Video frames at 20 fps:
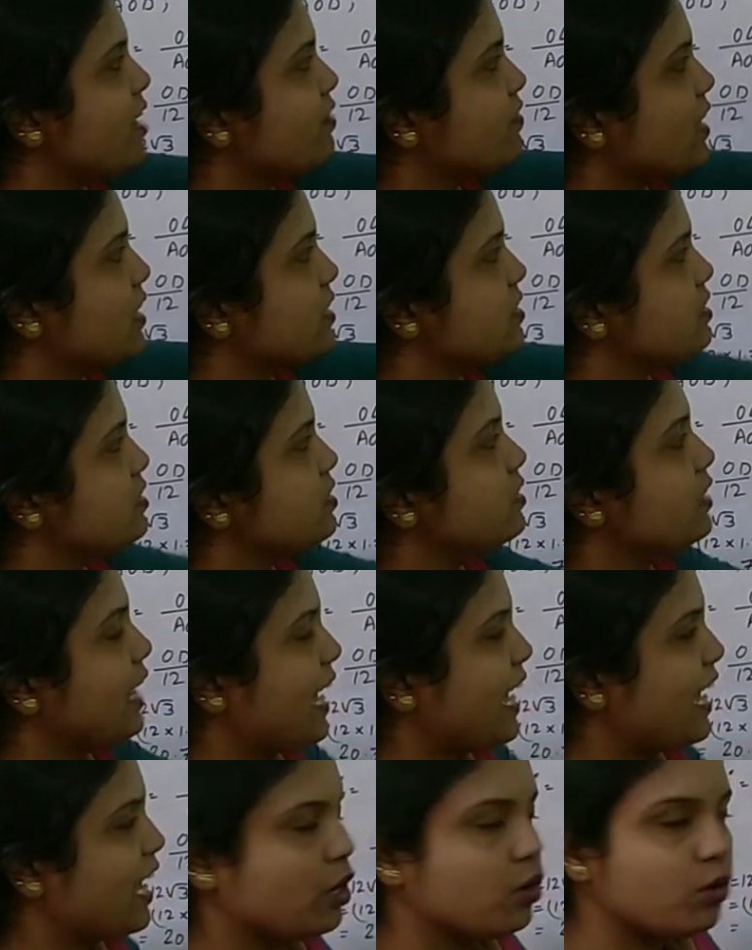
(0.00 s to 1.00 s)
I have considered
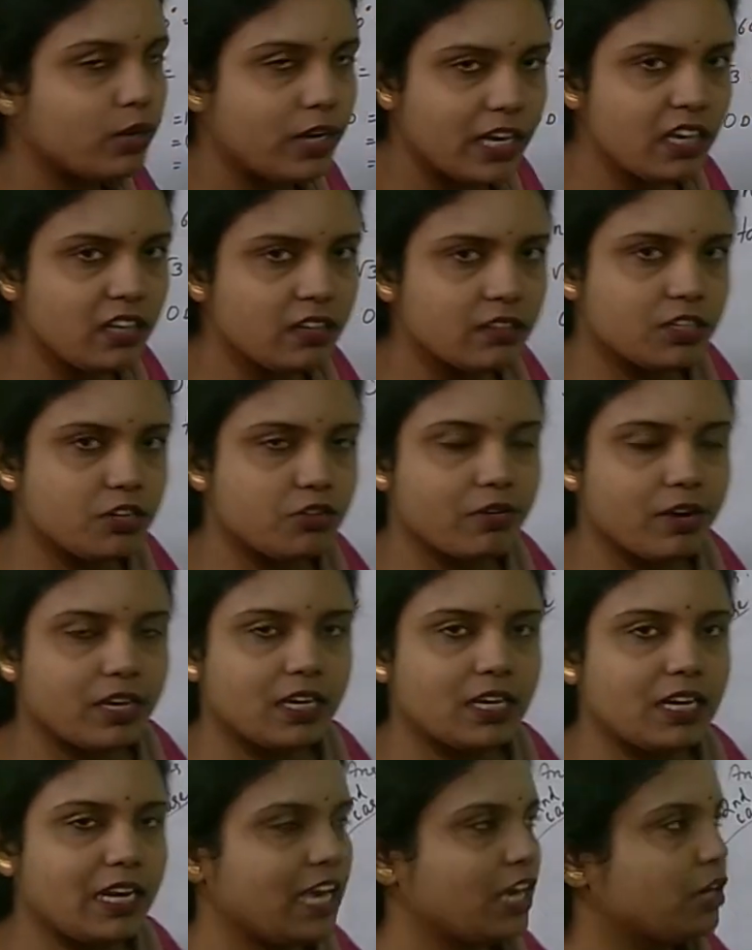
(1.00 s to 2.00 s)
AOD, the
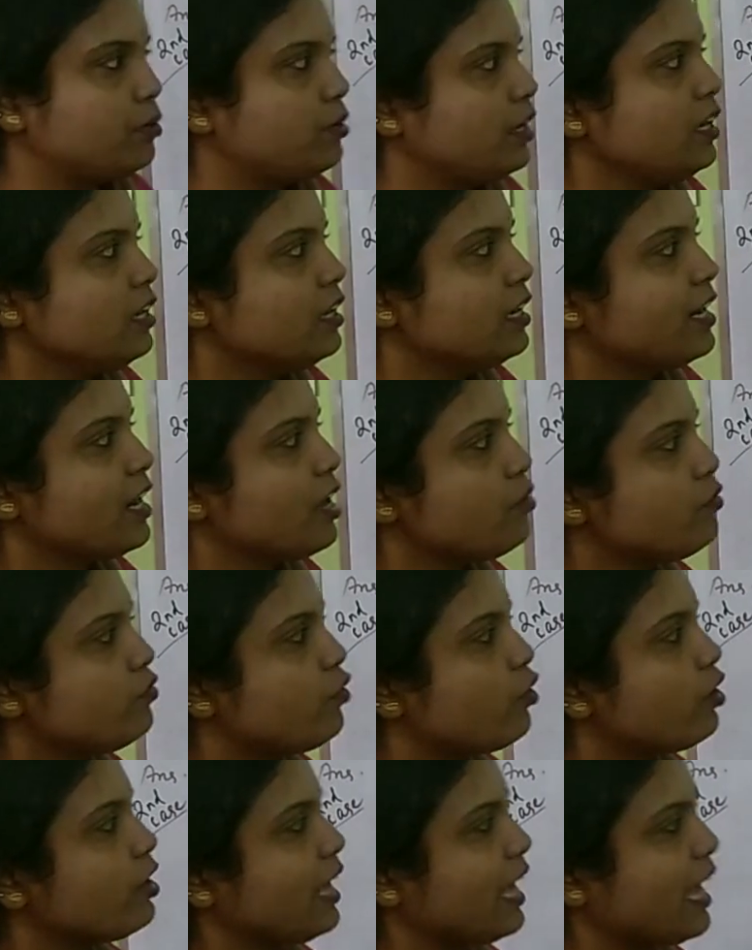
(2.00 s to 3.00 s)
triangle AOD. Now
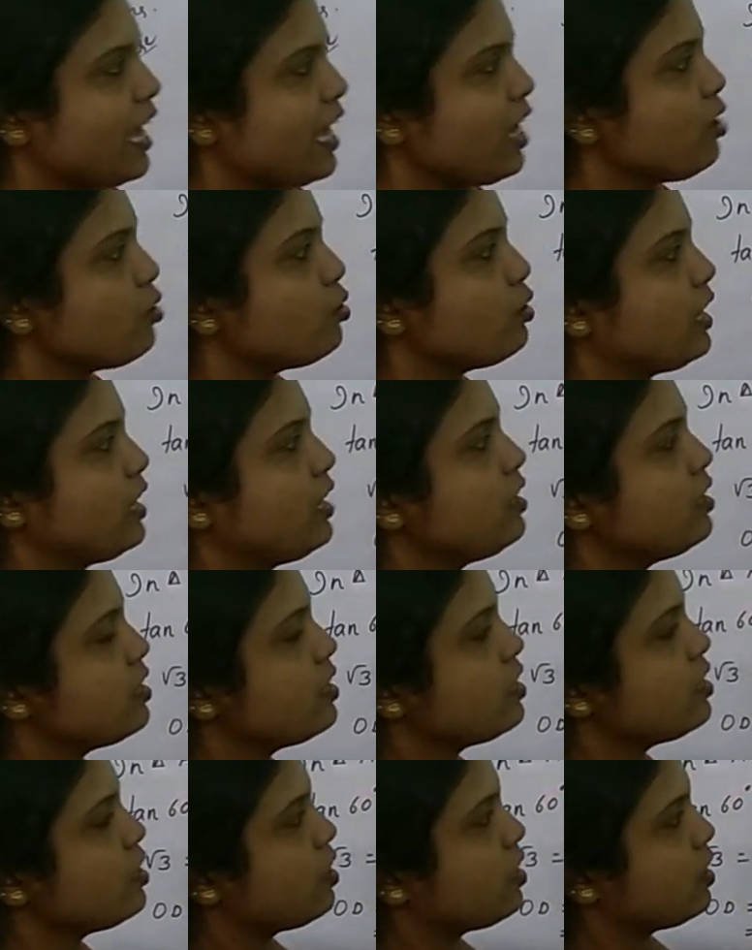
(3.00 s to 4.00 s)
for AOD,
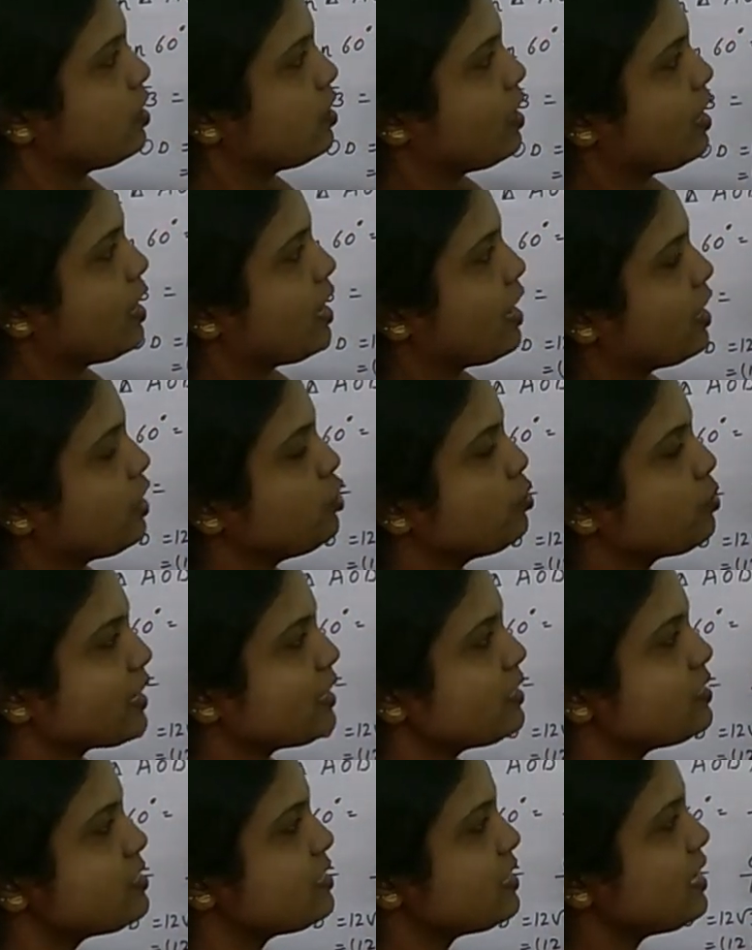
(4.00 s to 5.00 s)
you
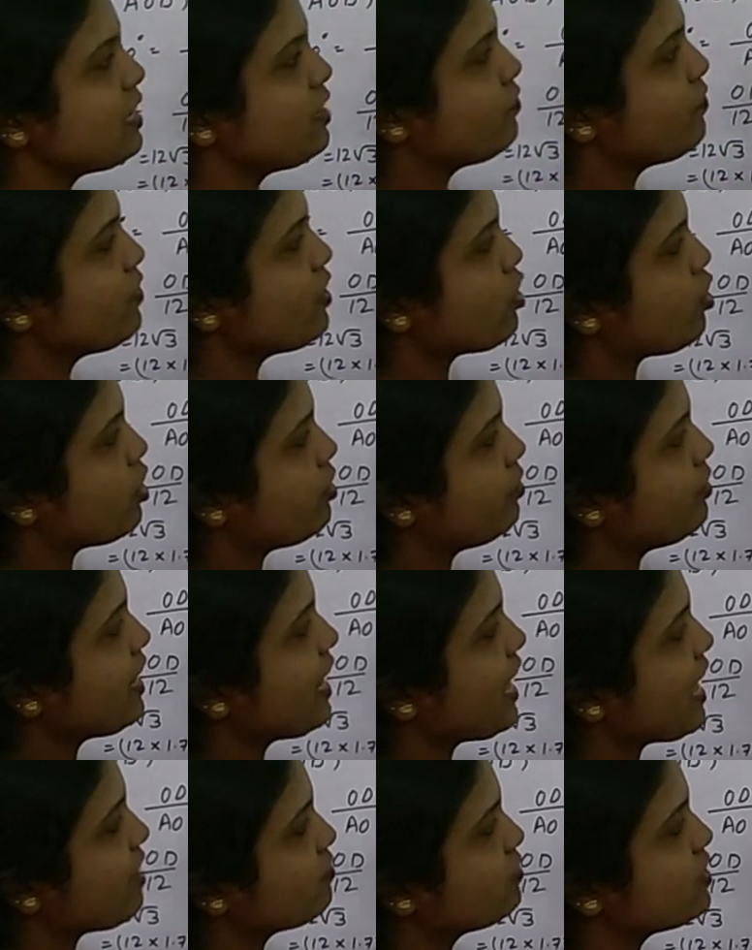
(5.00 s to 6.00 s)
can see we already
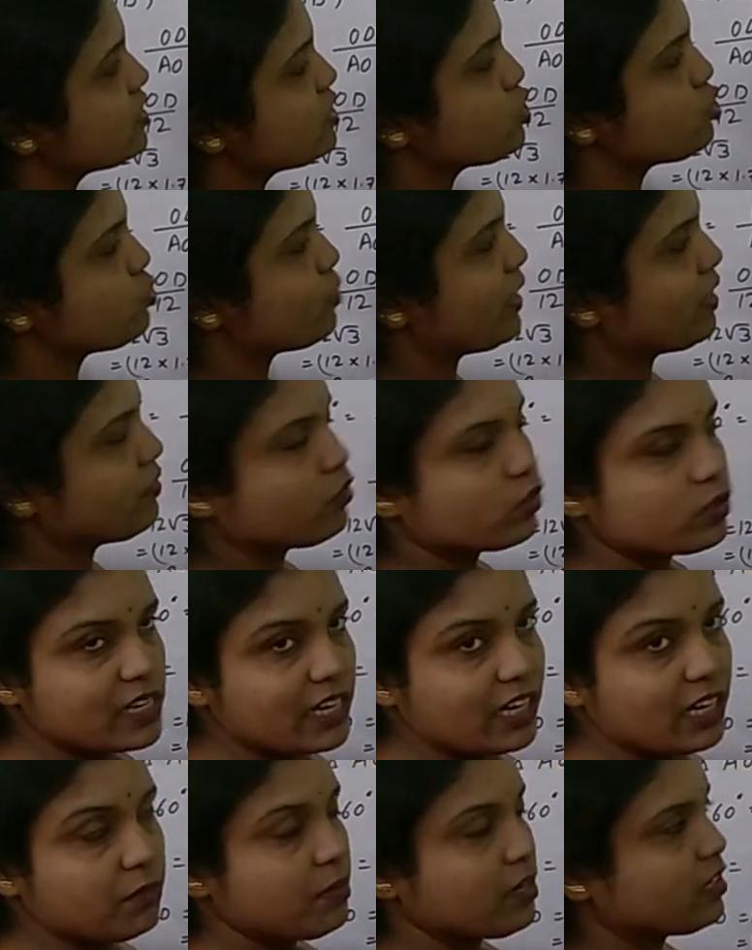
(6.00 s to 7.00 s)
have this 24
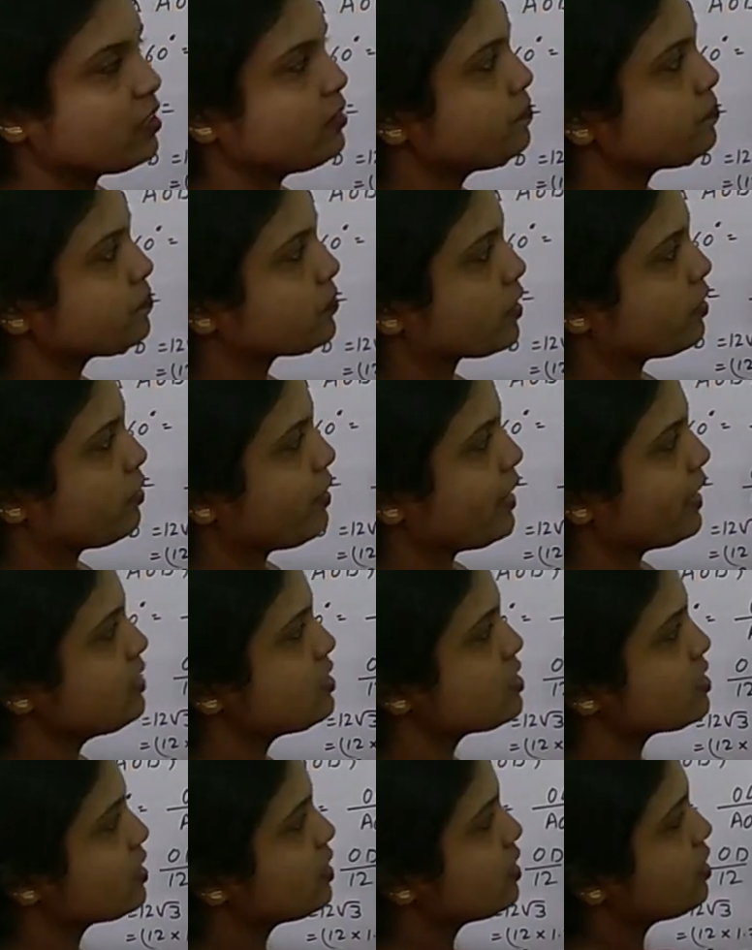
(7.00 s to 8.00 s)
centimeter,
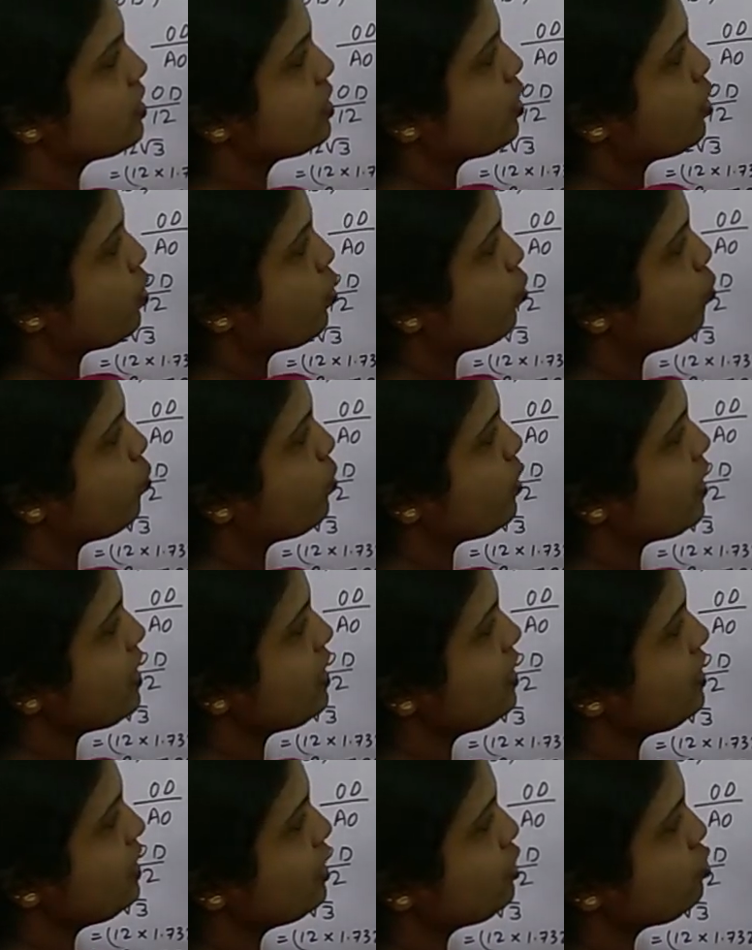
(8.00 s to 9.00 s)
right?
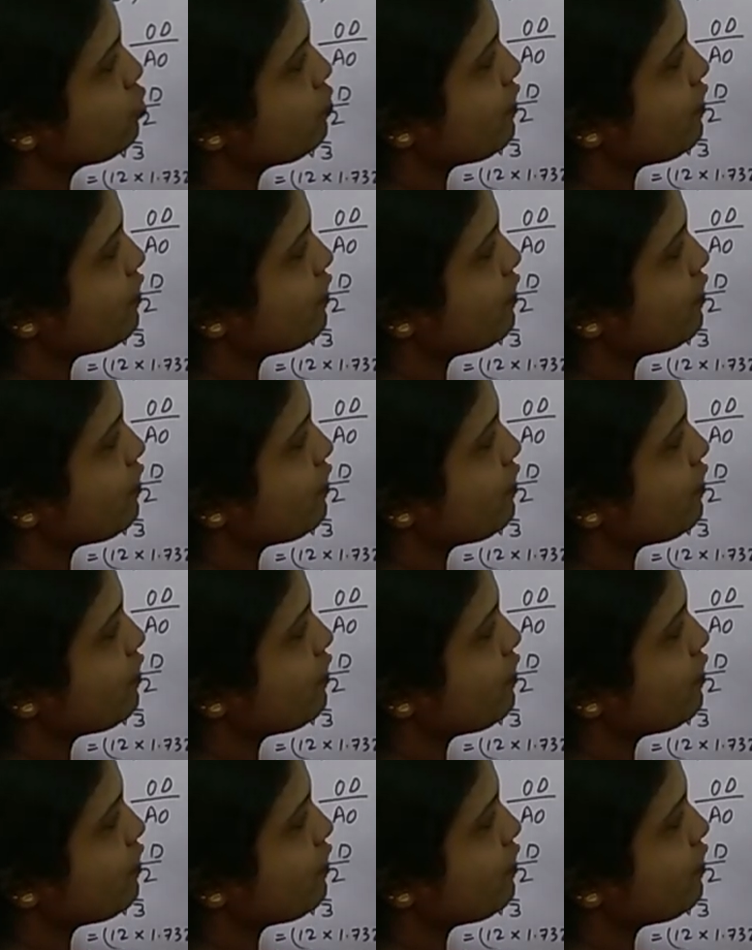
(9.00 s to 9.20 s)
We need to